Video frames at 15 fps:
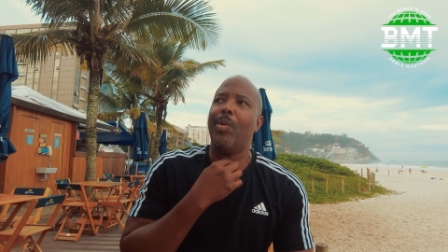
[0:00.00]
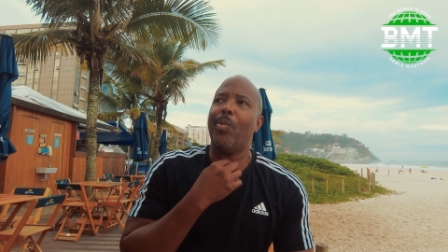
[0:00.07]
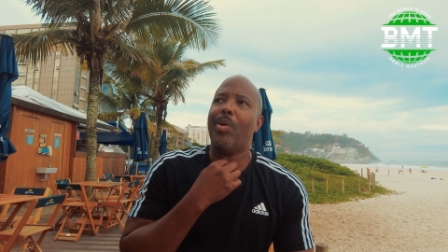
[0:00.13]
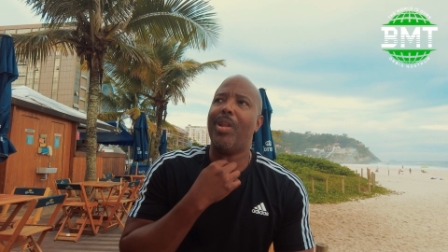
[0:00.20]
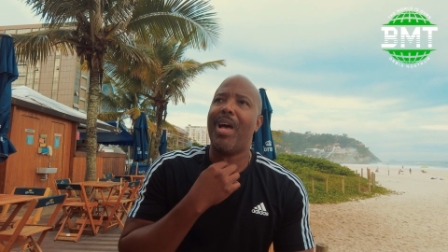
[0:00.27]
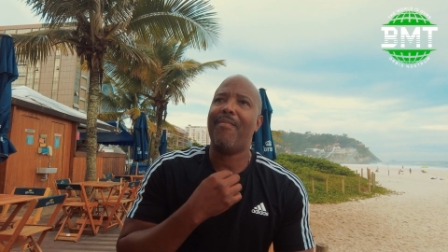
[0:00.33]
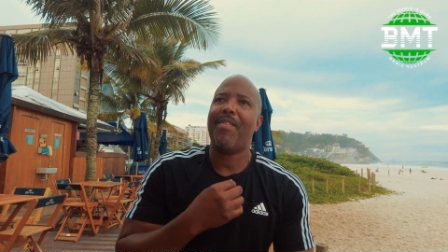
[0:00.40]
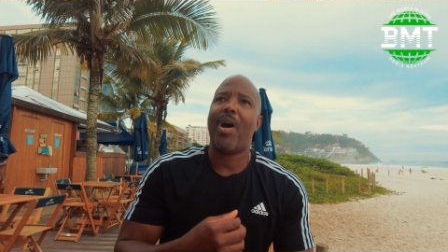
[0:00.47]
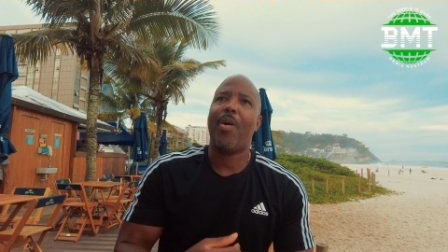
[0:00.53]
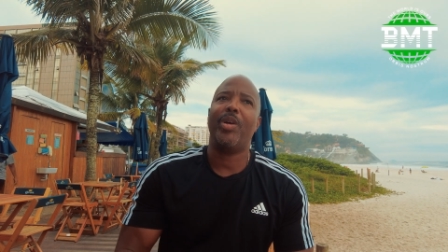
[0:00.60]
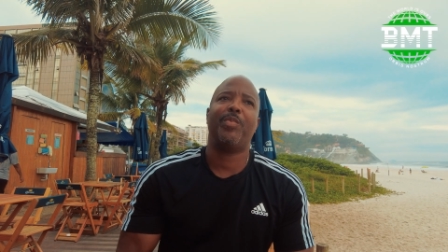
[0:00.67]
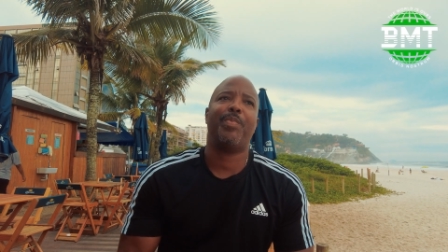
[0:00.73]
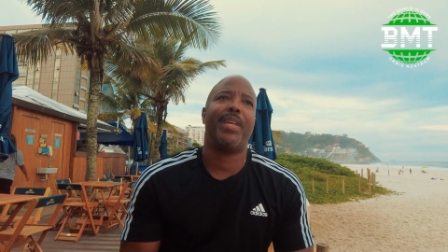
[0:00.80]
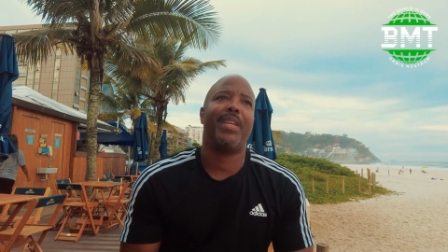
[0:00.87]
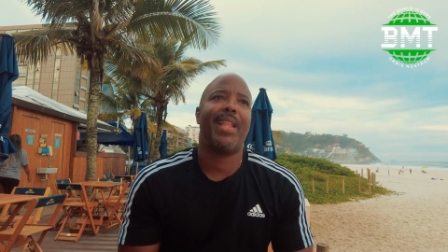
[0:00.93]
Well, I've
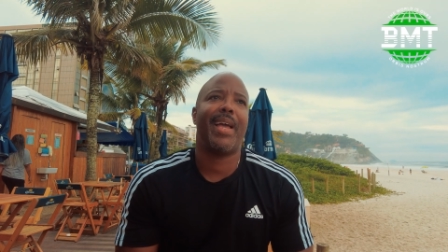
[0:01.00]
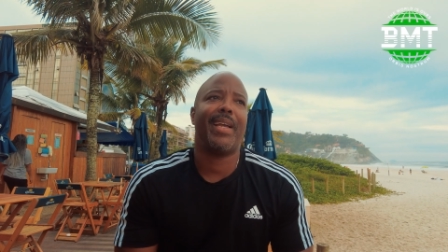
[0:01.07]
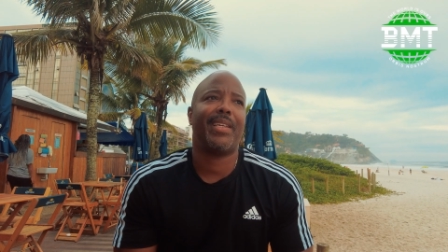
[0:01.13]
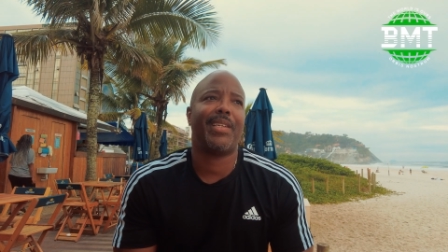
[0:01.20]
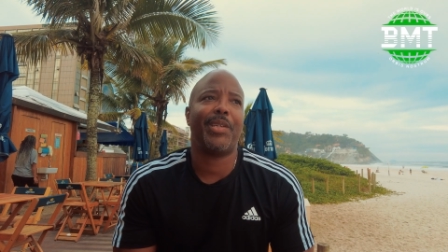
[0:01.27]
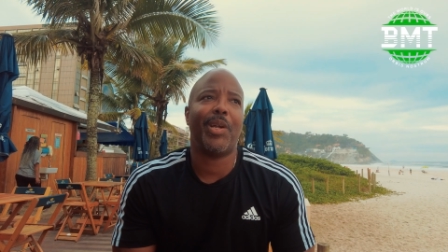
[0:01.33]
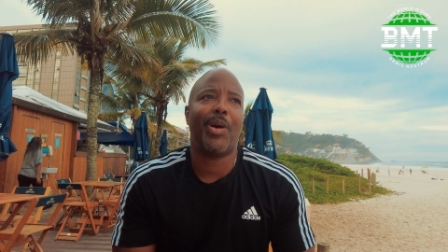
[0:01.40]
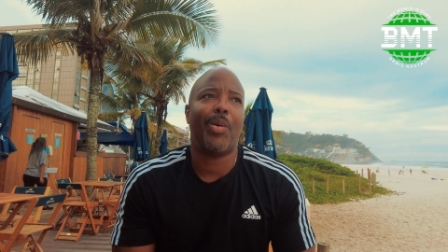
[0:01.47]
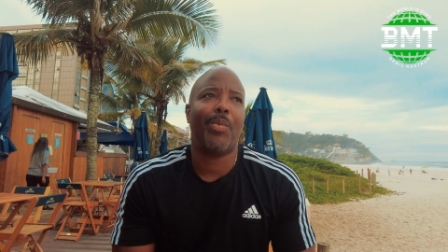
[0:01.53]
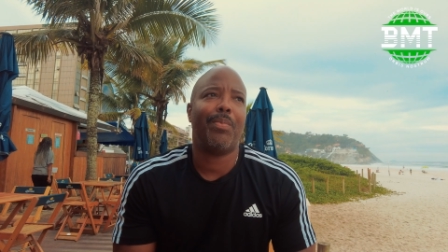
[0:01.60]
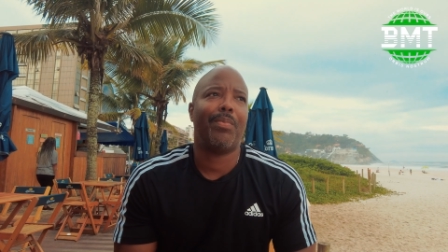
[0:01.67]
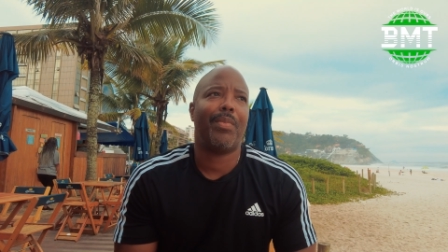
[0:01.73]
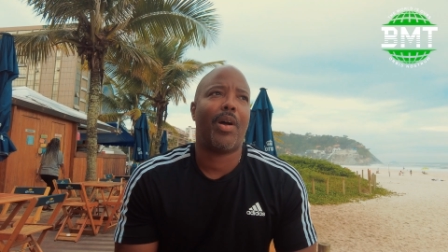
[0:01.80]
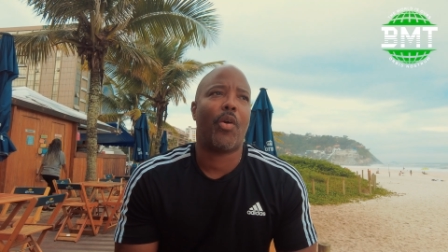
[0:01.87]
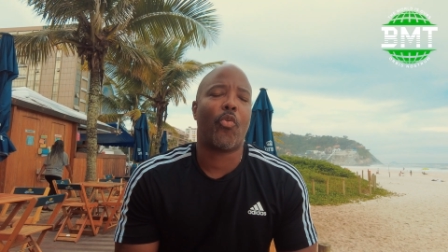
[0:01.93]
always been like, a
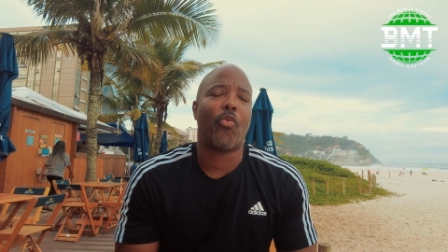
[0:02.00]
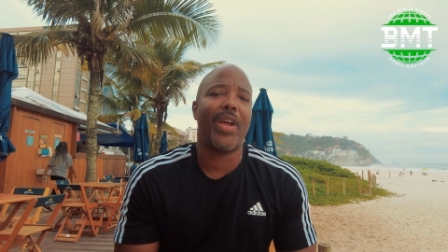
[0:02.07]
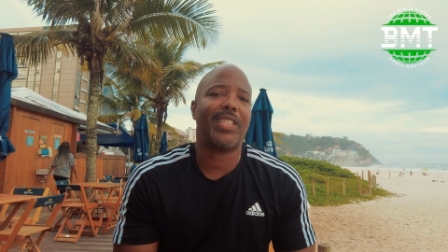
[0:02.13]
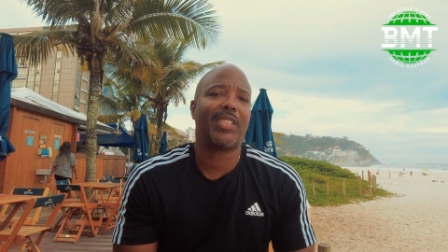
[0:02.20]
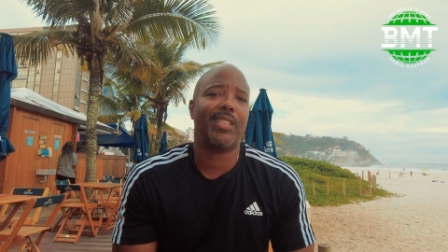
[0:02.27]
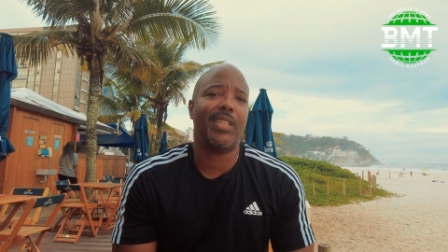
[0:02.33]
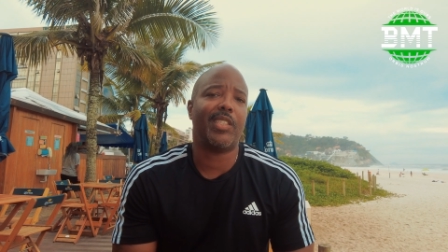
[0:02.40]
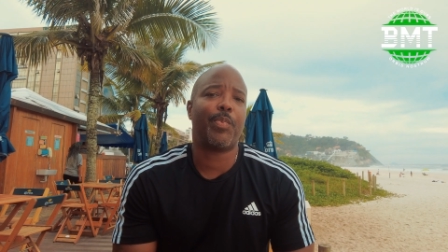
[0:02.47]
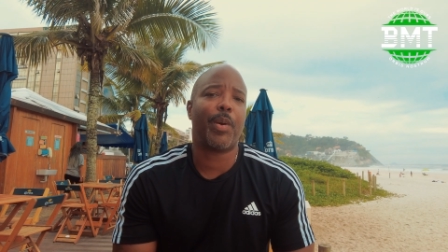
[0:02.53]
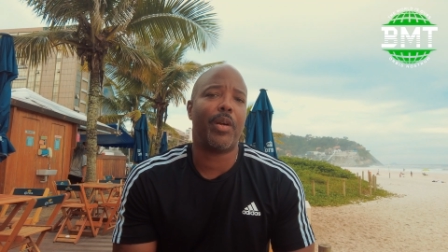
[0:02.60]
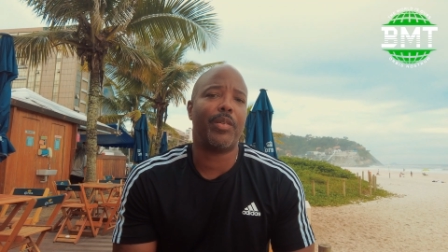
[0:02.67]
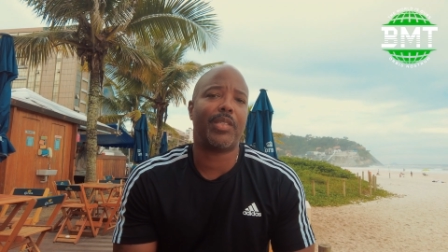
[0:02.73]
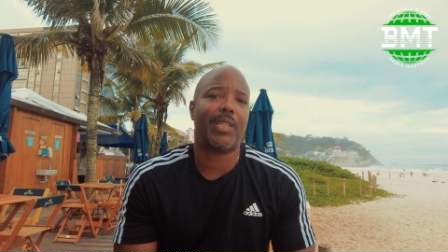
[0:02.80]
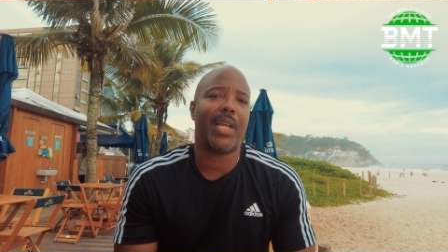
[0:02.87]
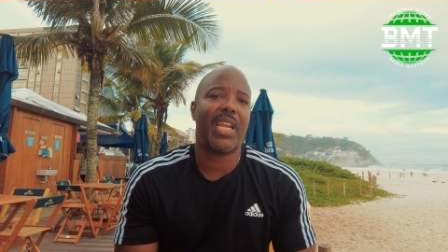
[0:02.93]
restless
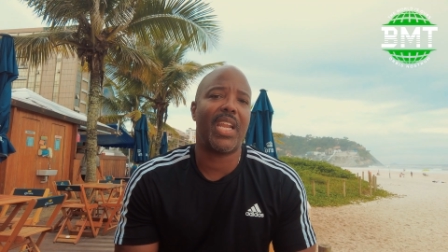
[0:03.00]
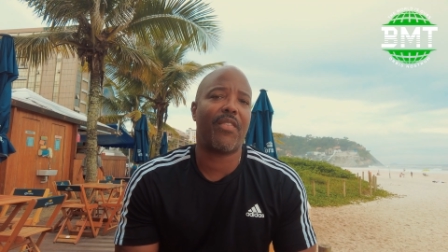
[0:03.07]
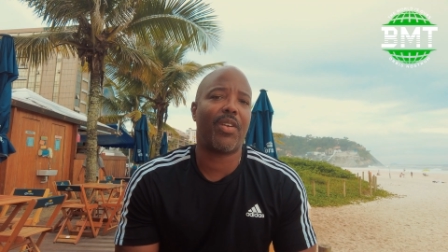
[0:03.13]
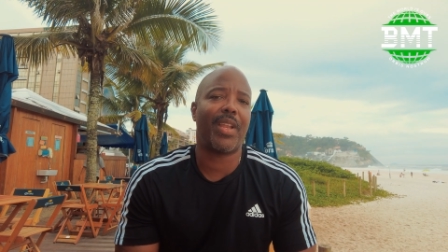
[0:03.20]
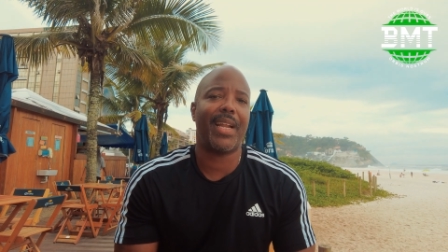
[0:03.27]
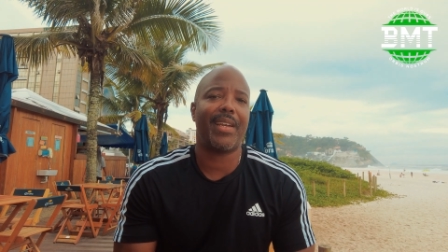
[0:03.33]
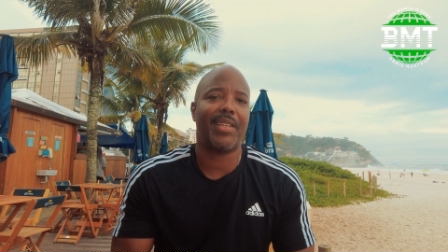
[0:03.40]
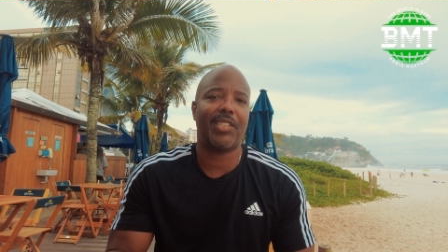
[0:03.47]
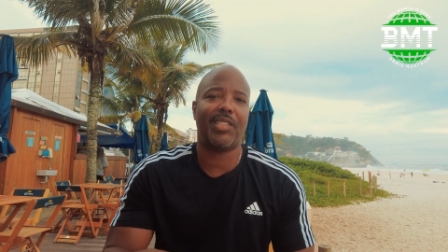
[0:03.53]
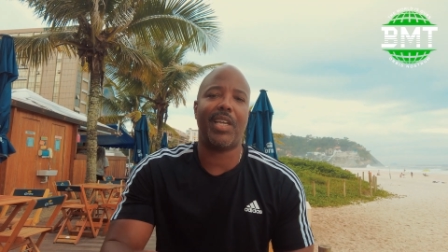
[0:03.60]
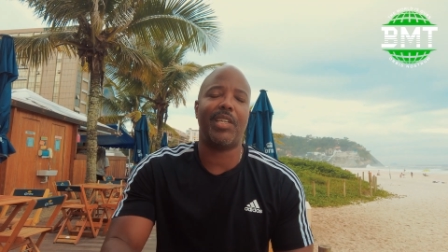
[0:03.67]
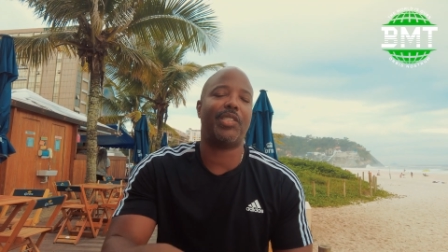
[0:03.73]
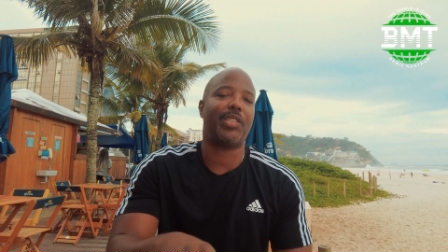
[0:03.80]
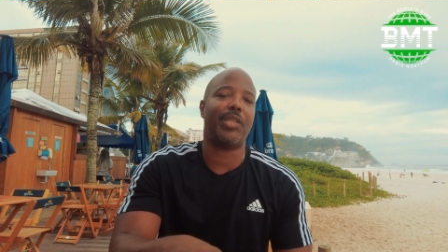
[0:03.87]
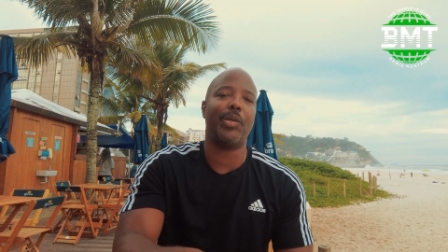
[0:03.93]
person. I never like to
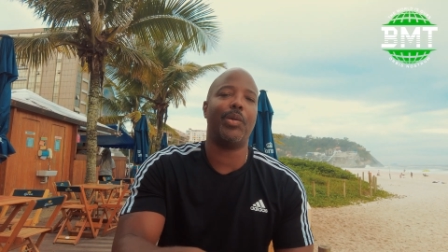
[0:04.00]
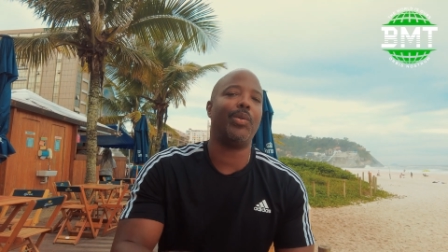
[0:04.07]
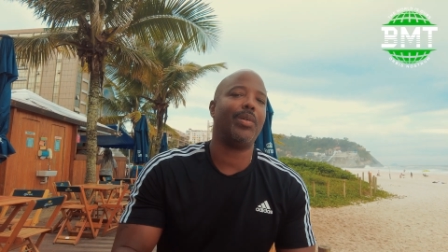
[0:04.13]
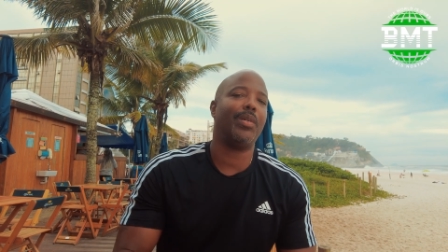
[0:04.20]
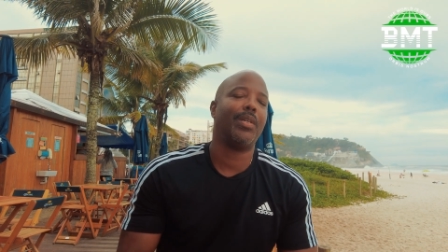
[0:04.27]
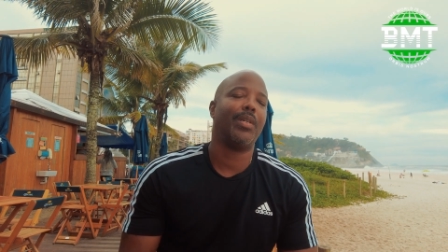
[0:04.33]
stay still.